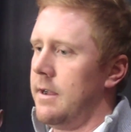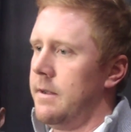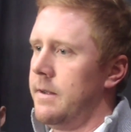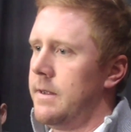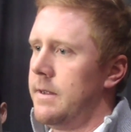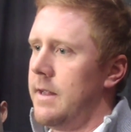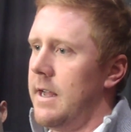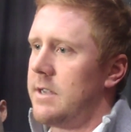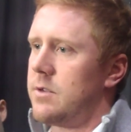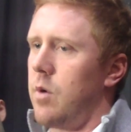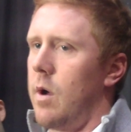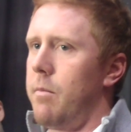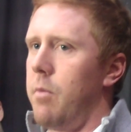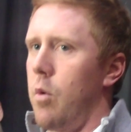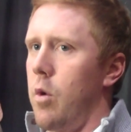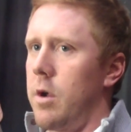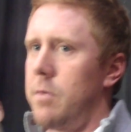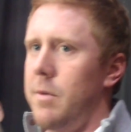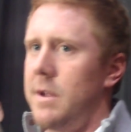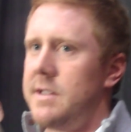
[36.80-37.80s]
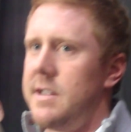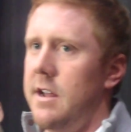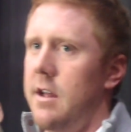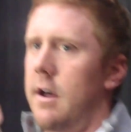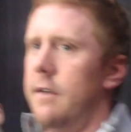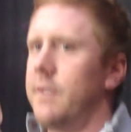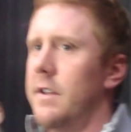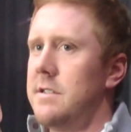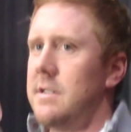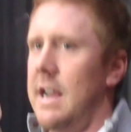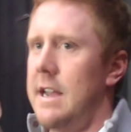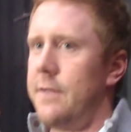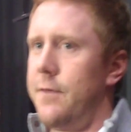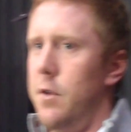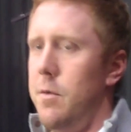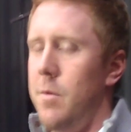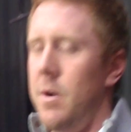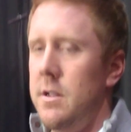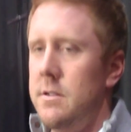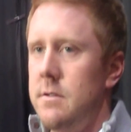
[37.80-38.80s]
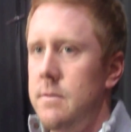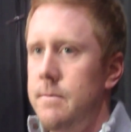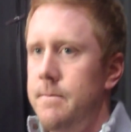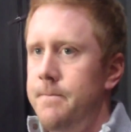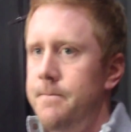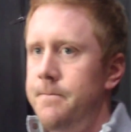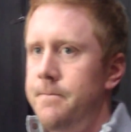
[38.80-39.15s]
That's why I've been working my tail off these last 2 months.